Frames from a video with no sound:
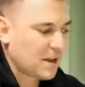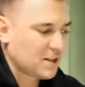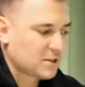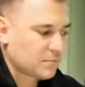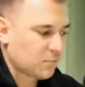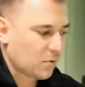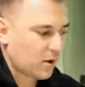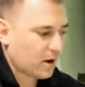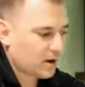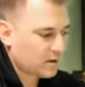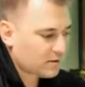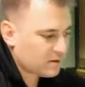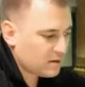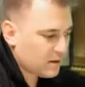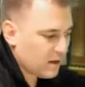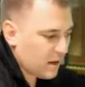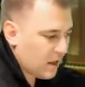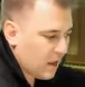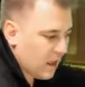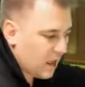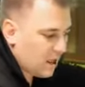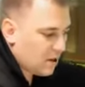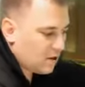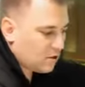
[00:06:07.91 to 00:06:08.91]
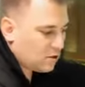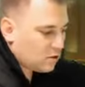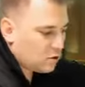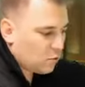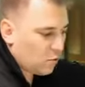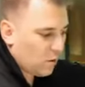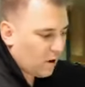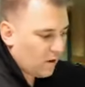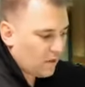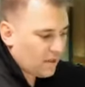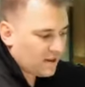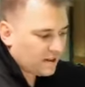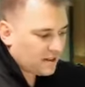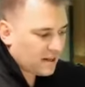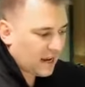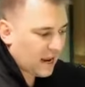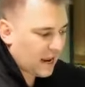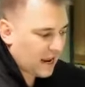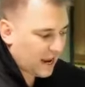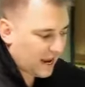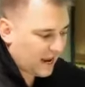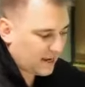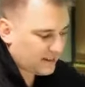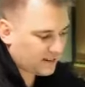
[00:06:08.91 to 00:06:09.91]
springs to where this
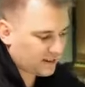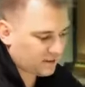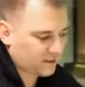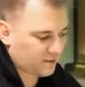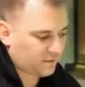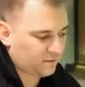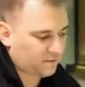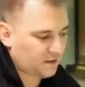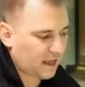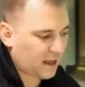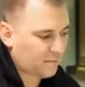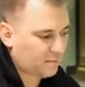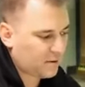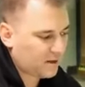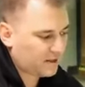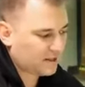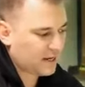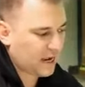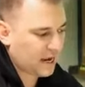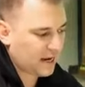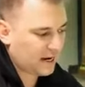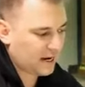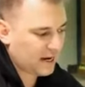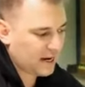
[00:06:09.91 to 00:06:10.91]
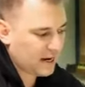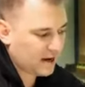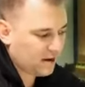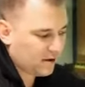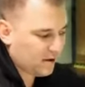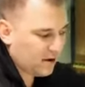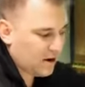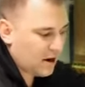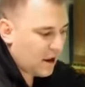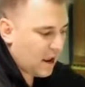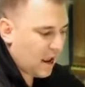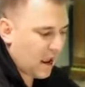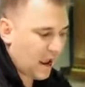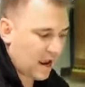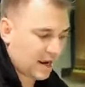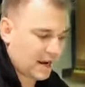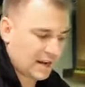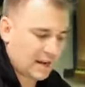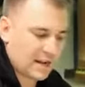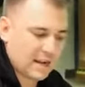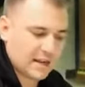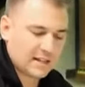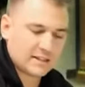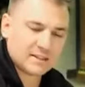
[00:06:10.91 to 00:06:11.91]
hangs. There's a flat piece hanging here, and
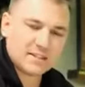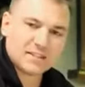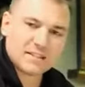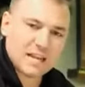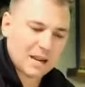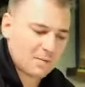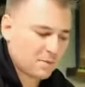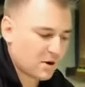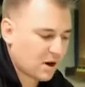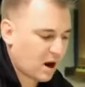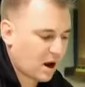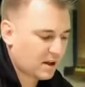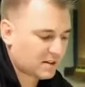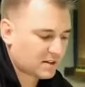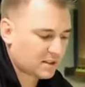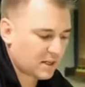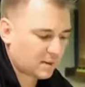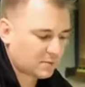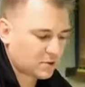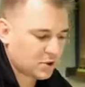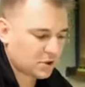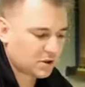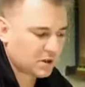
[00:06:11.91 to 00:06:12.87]
again, same concept.